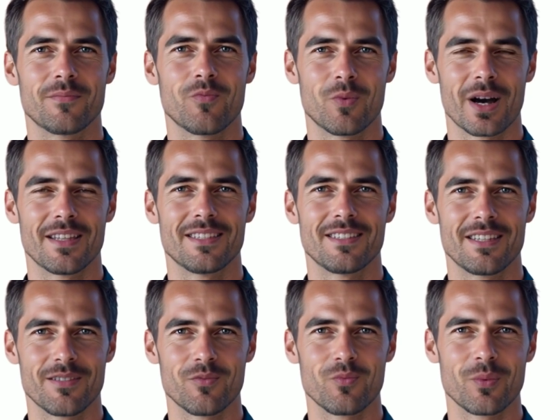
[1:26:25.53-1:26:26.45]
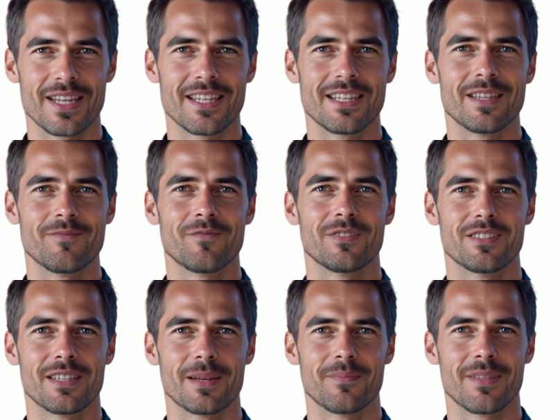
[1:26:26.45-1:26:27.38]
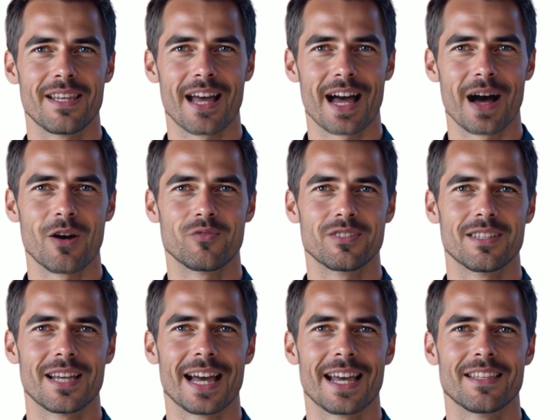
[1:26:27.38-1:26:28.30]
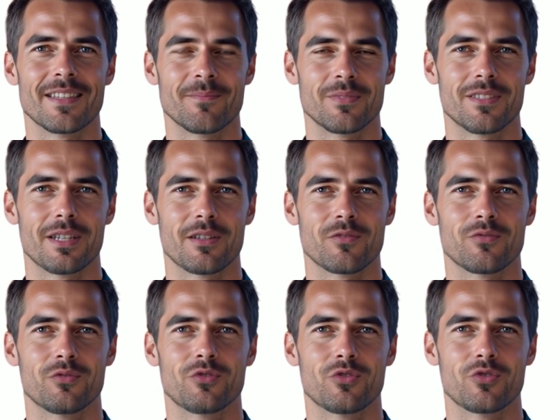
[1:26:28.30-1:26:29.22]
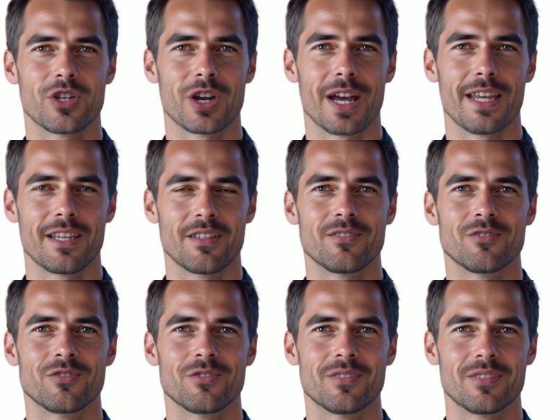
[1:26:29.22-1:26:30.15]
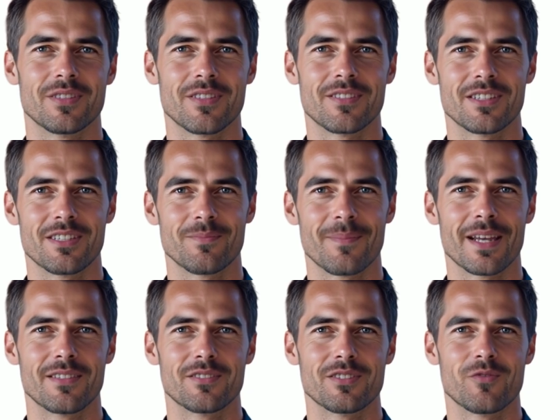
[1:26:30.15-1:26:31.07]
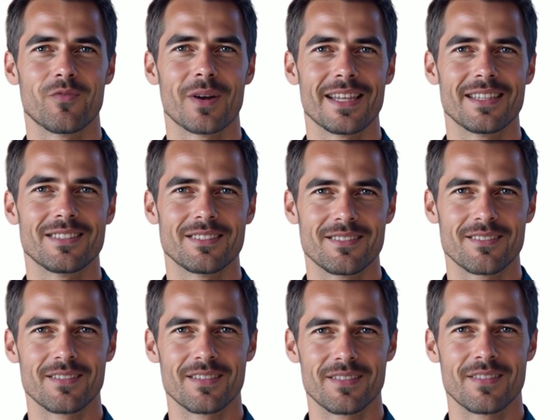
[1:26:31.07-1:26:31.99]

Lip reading: Rather than waiting for something outside themselves to change, Dispenza writes,